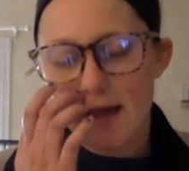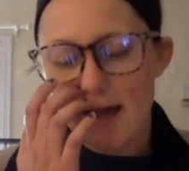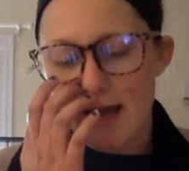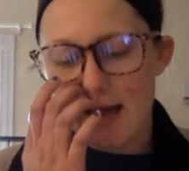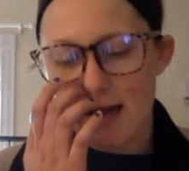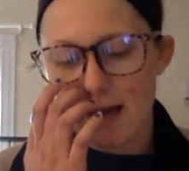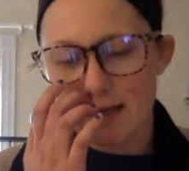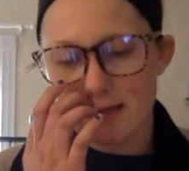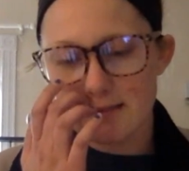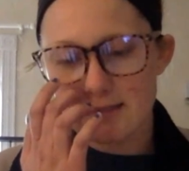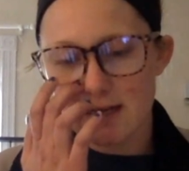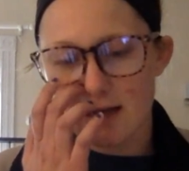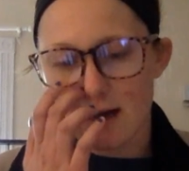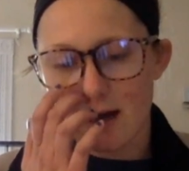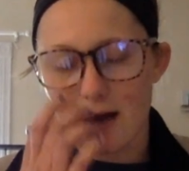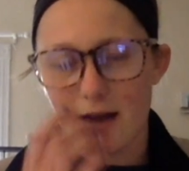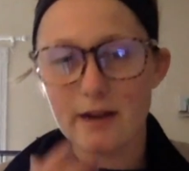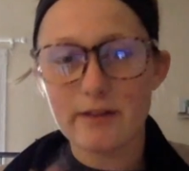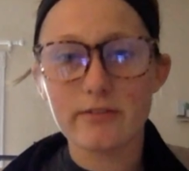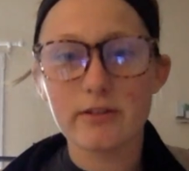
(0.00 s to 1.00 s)
And
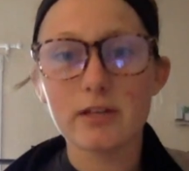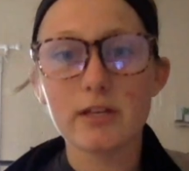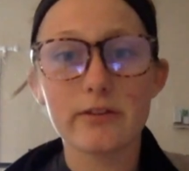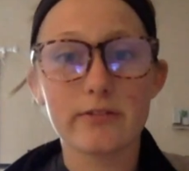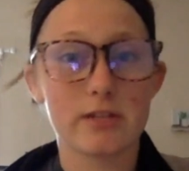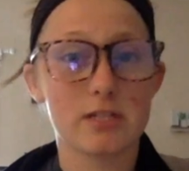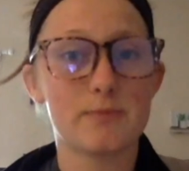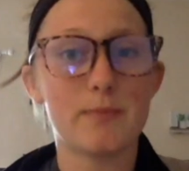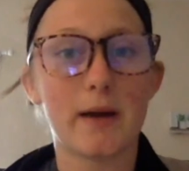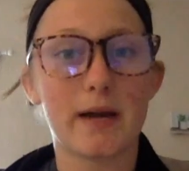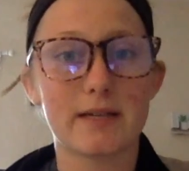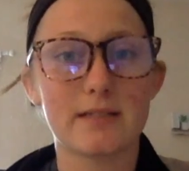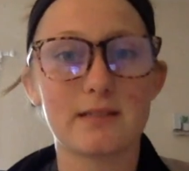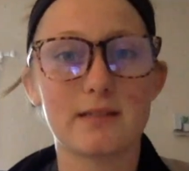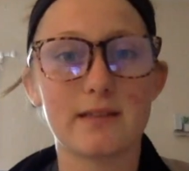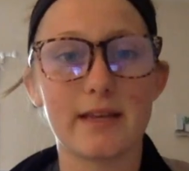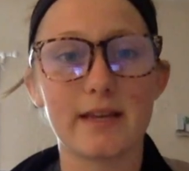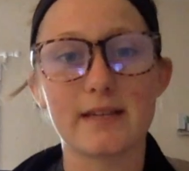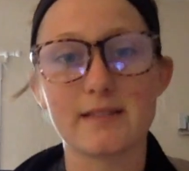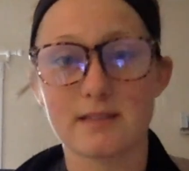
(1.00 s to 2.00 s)
I really respect
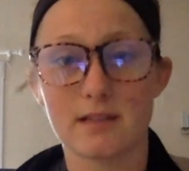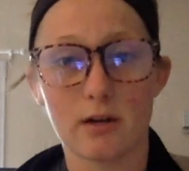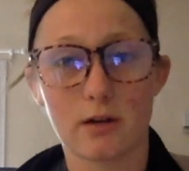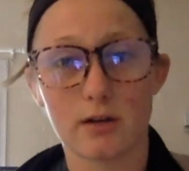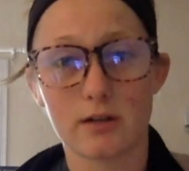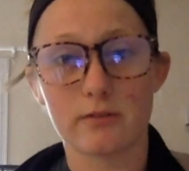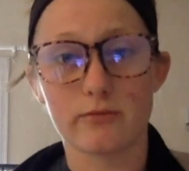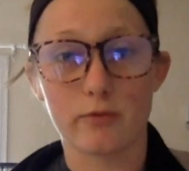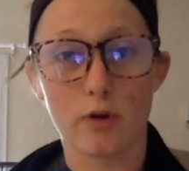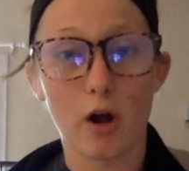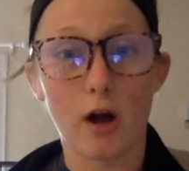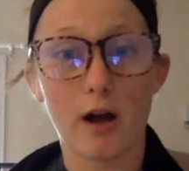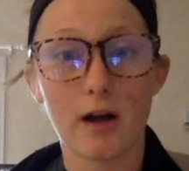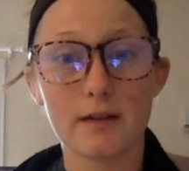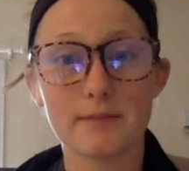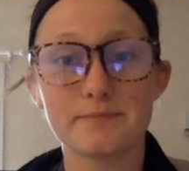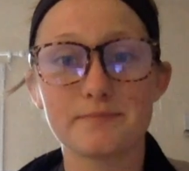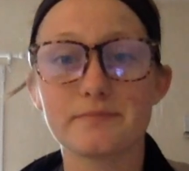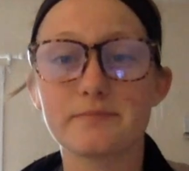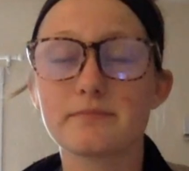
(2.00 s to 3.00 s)
things that are
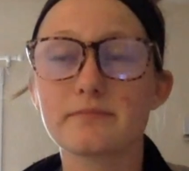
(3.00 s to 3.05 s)
raw.